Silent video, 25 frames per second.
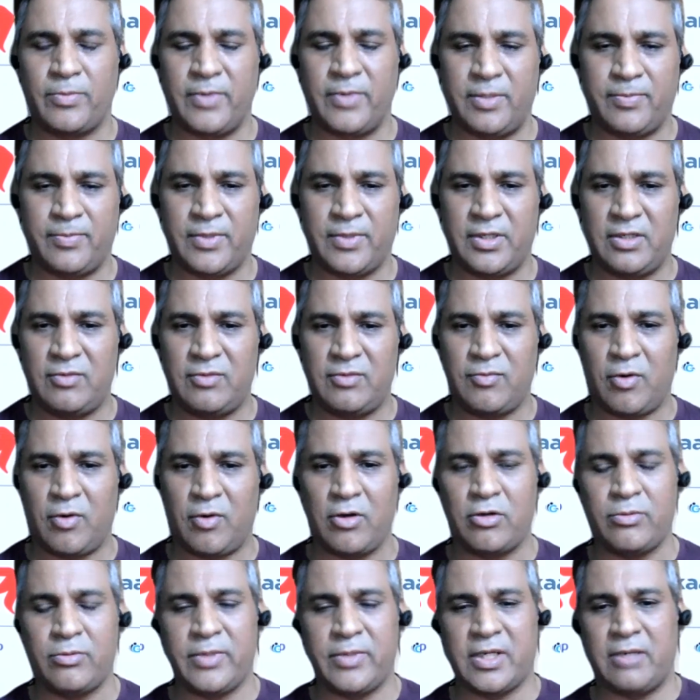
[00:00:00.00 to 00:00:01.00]
people
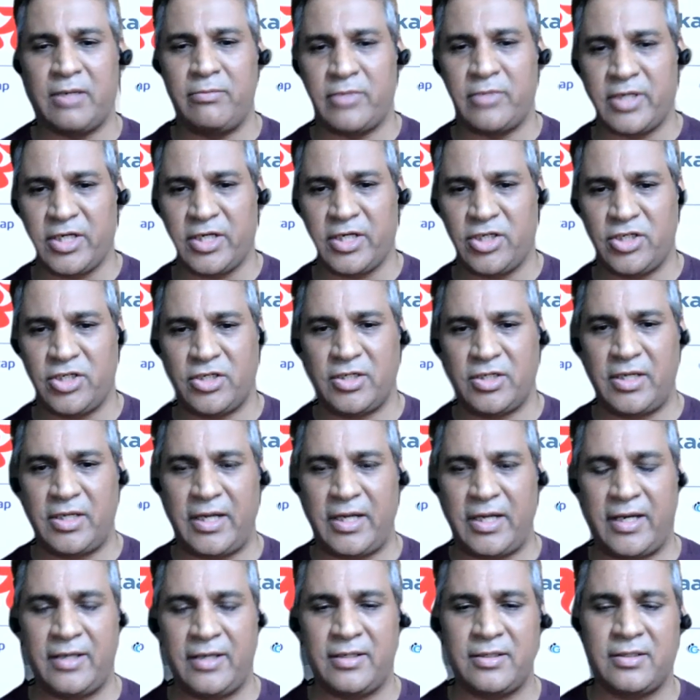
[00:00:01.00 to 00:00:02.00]
want to become rich.
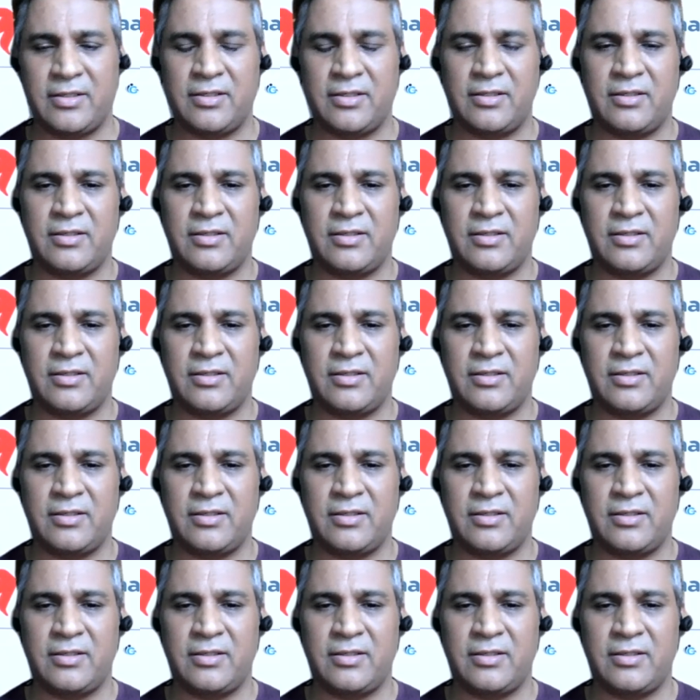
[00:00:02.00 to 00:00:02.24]
And